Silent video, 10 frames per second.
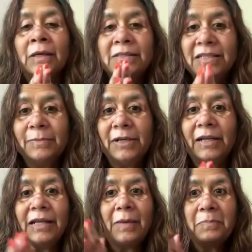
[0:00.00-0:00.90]

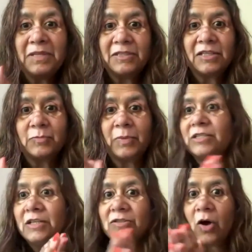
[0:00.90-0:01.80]
Similarly, a business
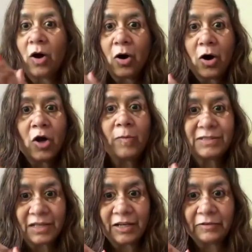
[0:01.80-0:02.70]
person is
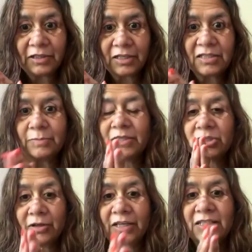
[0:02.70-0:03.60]
always dealing with
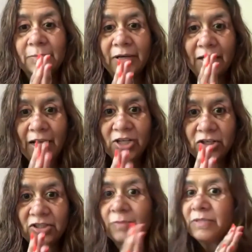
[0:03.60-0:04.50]
customers. Your customer
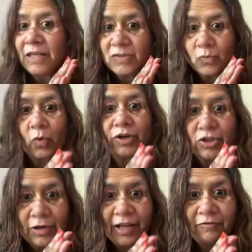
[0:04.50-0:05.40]
relationships is what
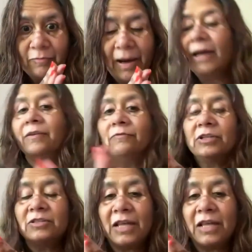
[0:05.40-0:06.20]
you live by, but